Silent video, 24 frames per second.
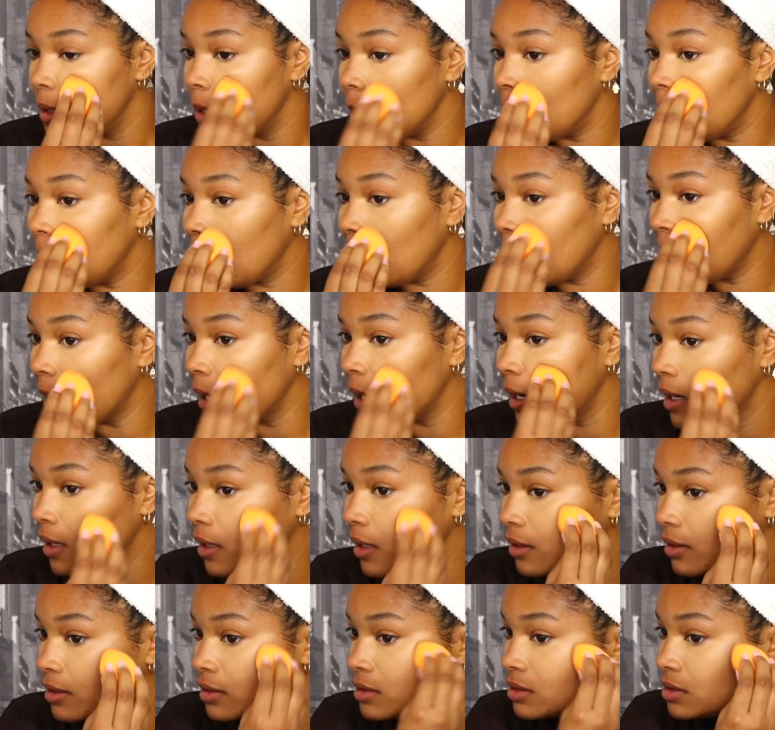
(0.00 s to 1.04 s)

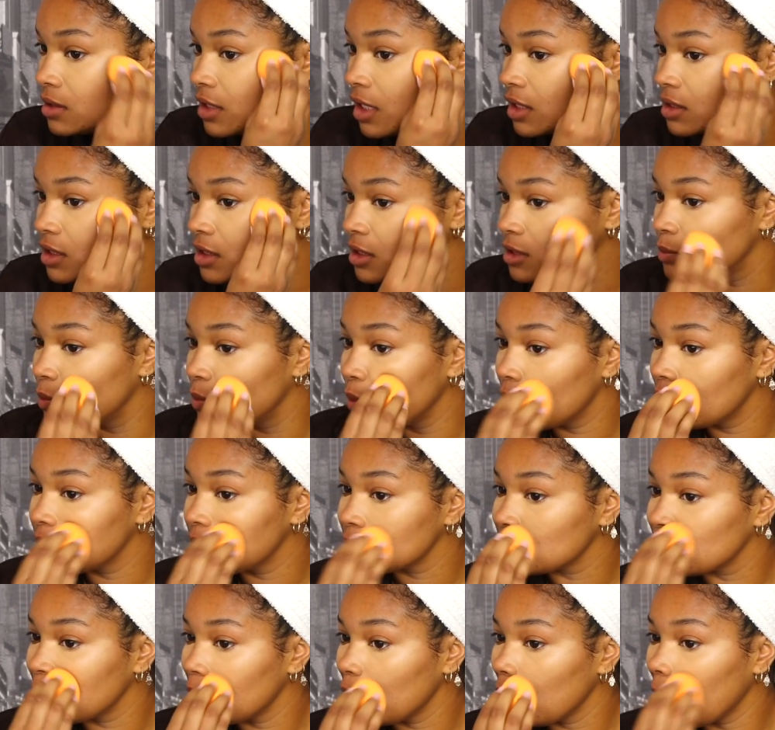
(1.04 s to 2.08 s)
are just as bored
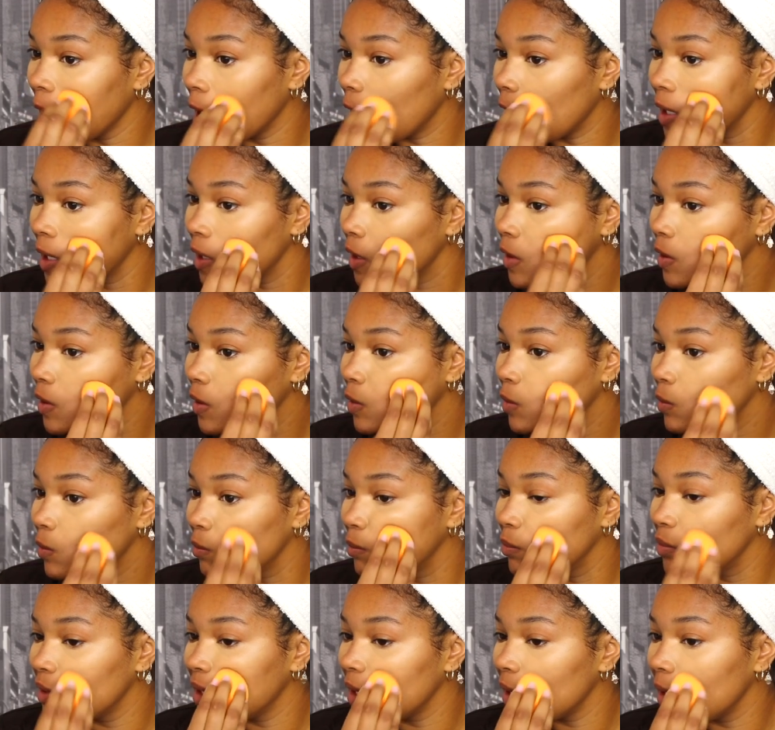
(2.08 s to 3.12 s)
as we are.
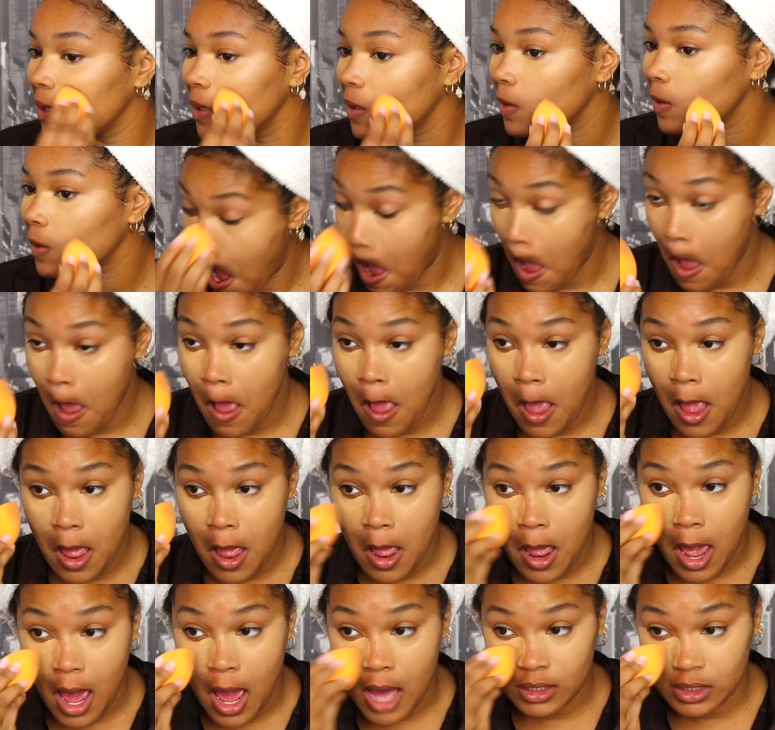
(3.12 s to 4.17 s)
But
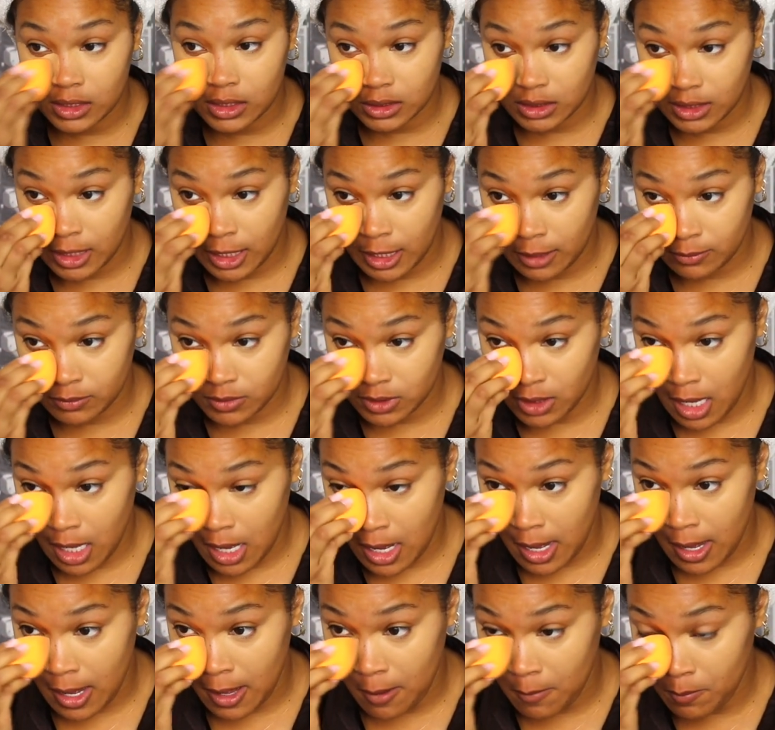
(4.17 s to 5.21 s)
at the same
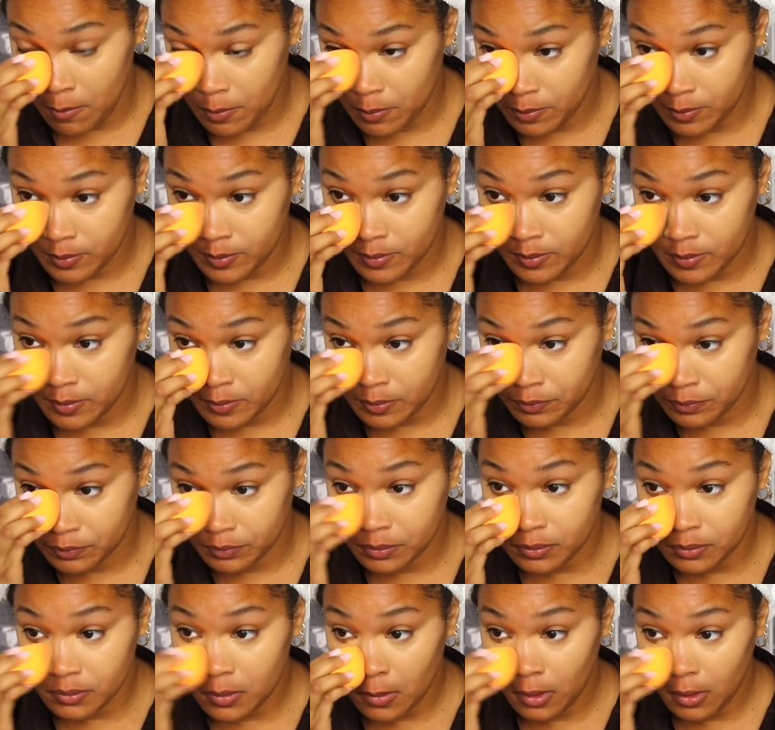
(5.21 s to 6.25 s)
time,
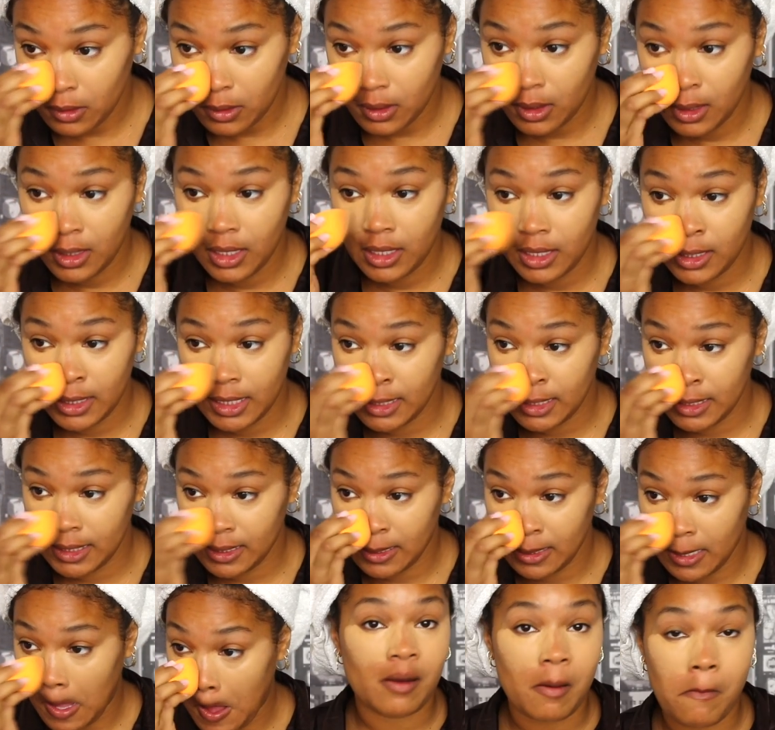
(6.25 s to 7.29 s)

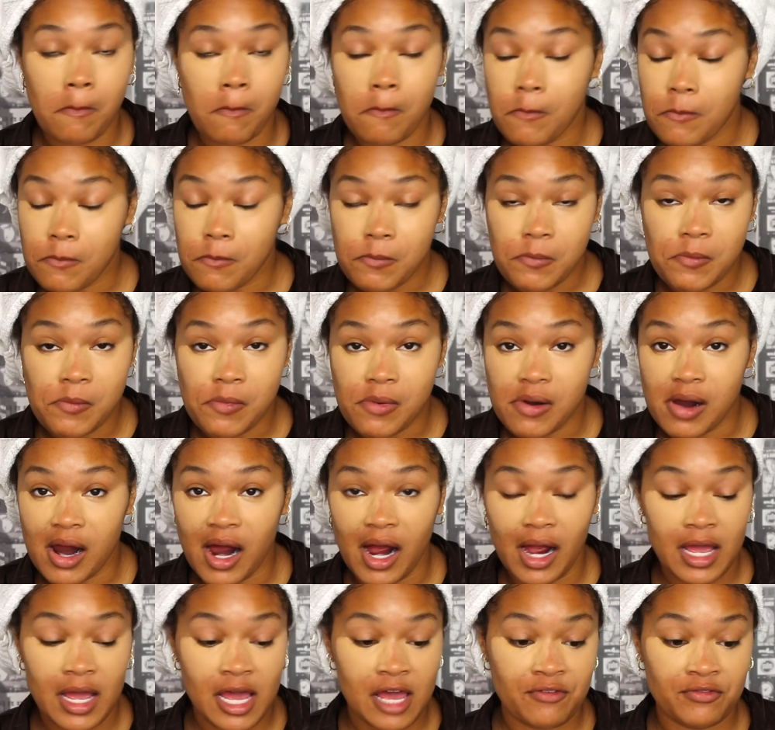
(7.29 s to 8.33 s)
honey,
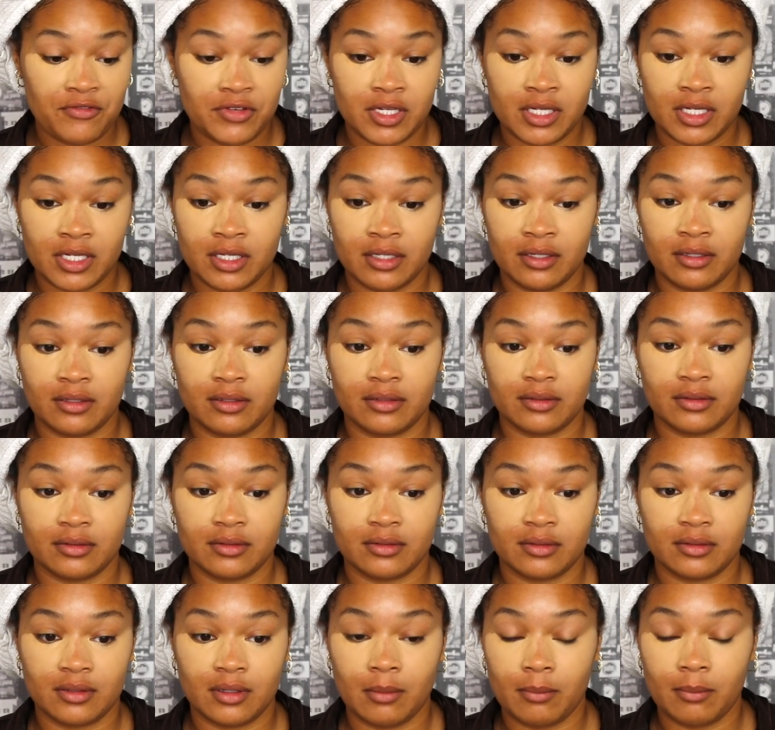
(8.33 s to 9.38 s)
I
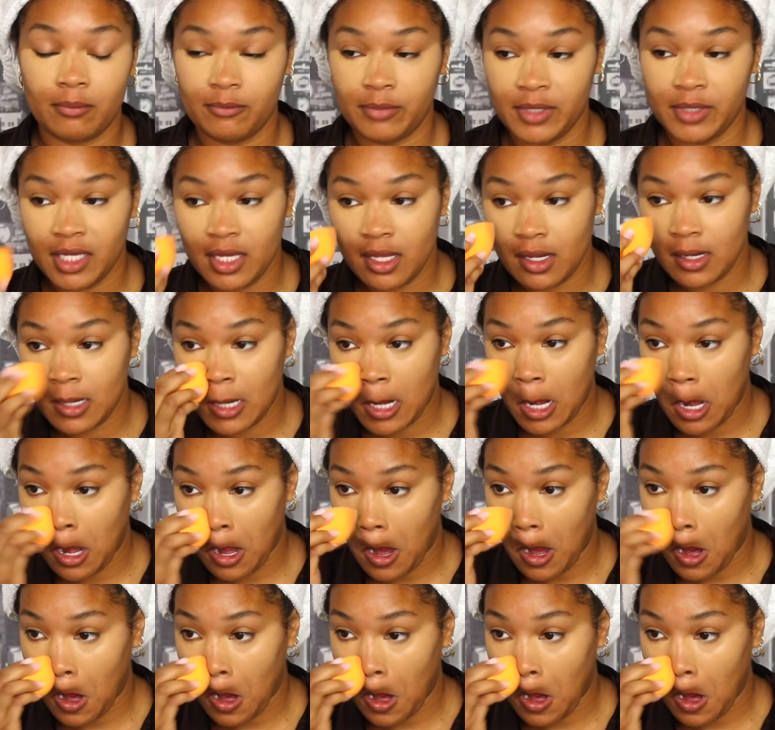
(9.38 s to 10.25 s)
haven't been